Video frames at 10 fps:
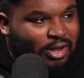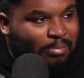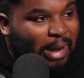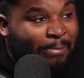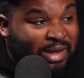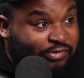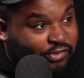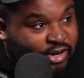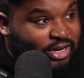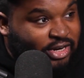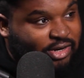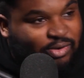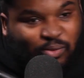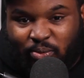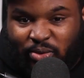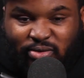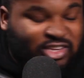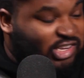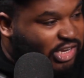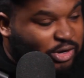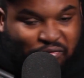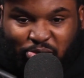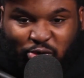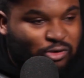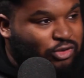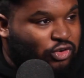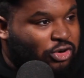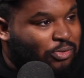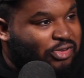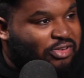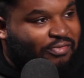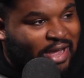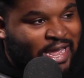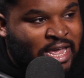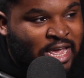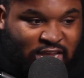My best friend, where we used to steal from a corner store, we used to fight,